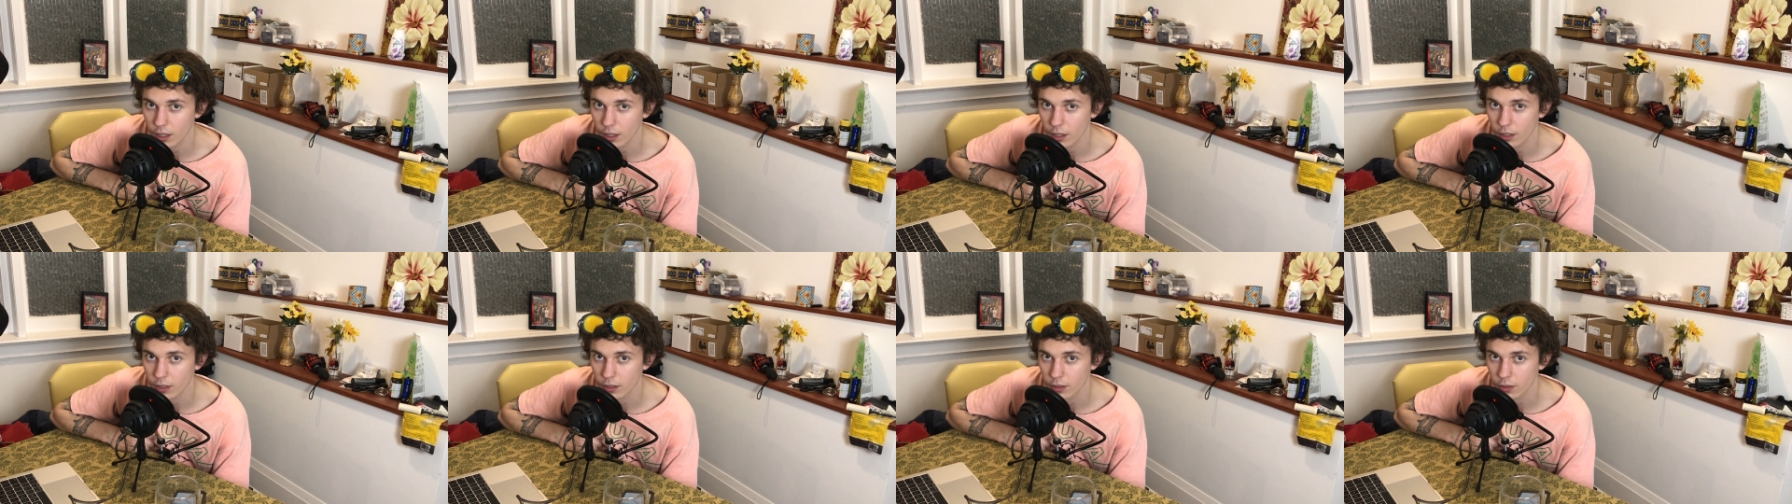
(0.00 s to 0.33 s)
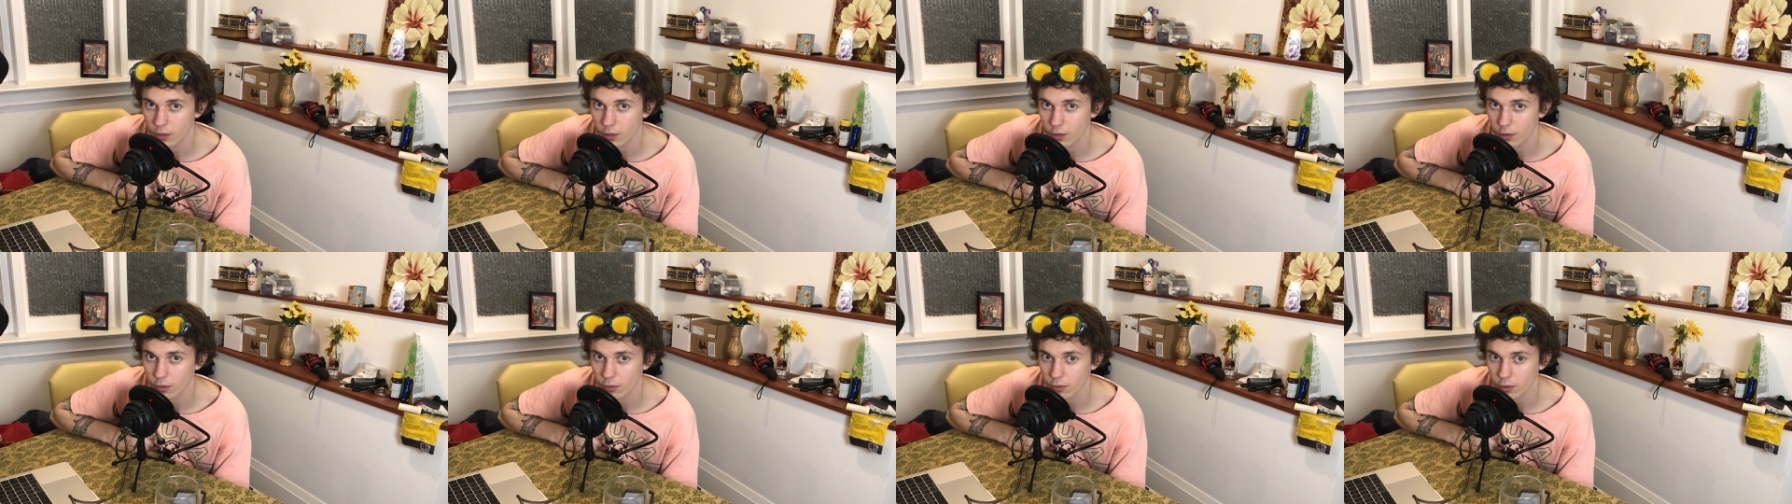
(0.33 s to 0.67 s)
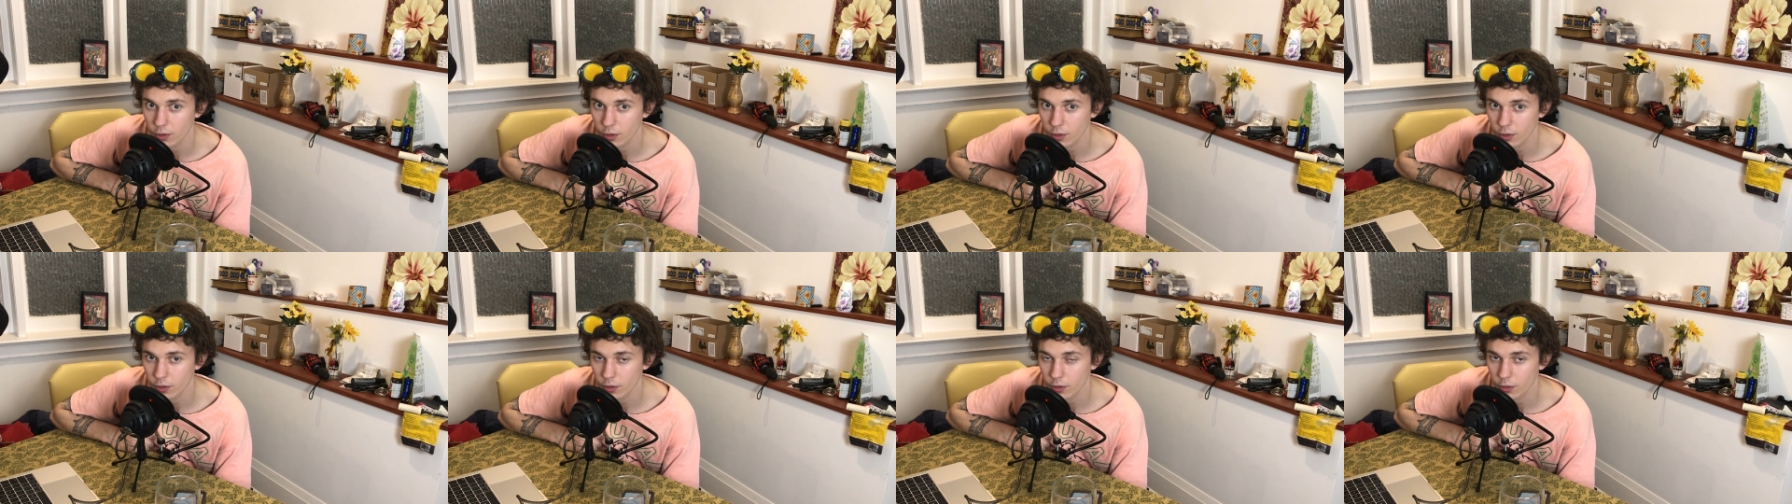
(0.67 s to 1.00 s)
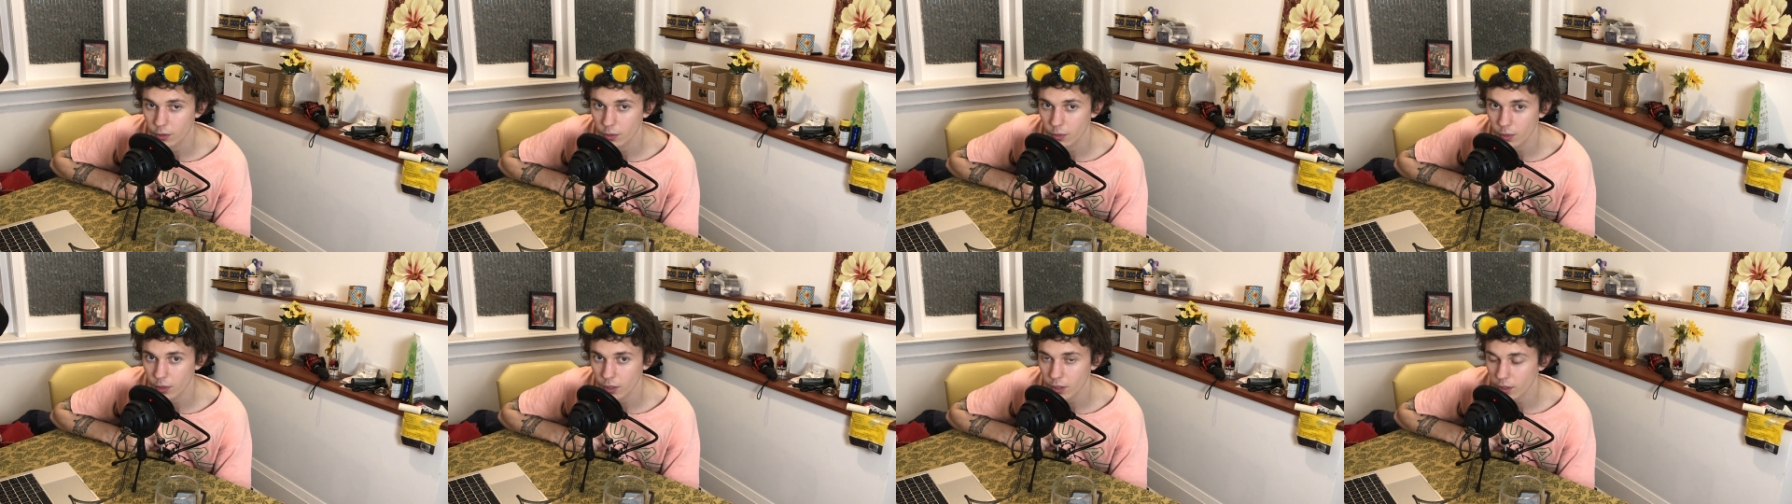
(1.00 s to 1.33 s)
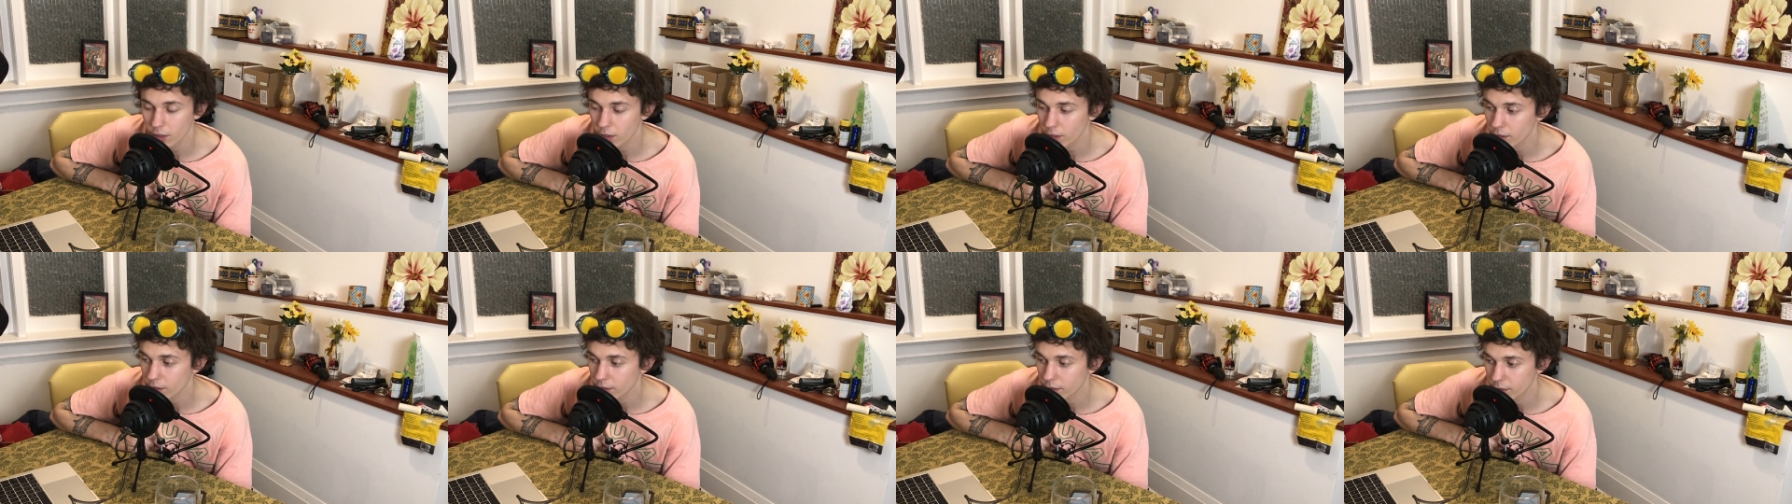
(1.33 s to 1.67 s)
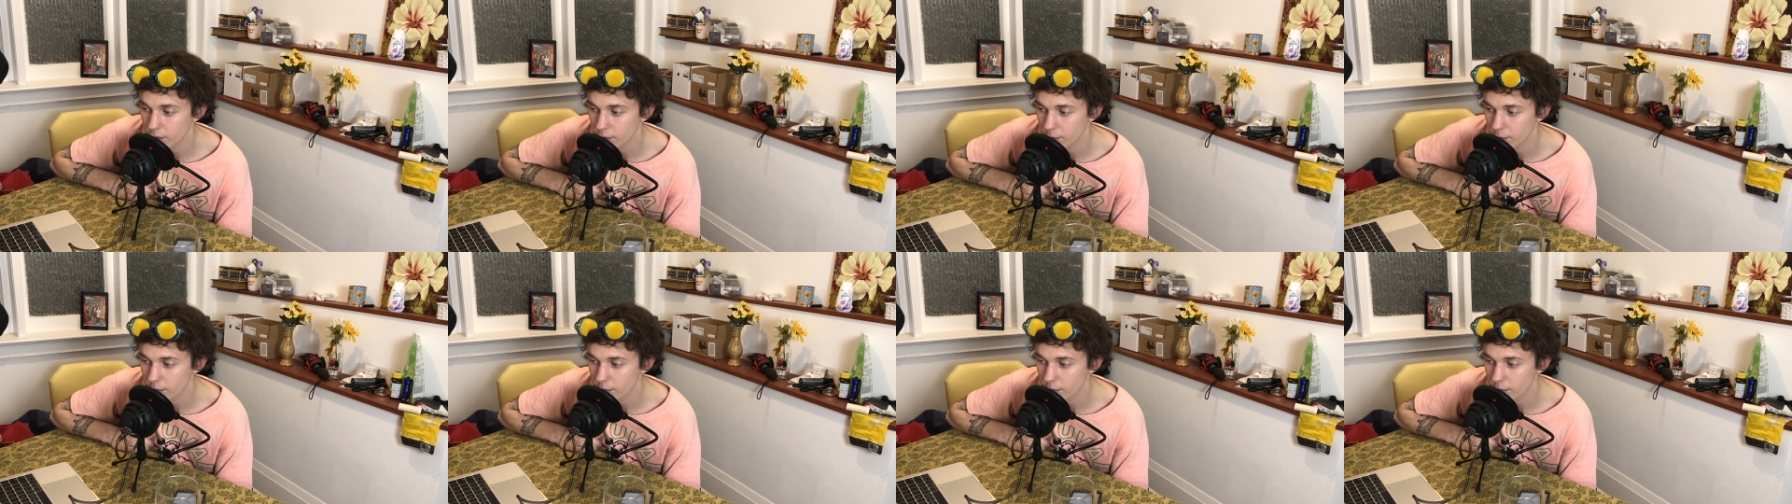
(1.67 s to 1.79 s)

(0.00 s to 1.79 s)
all over the world.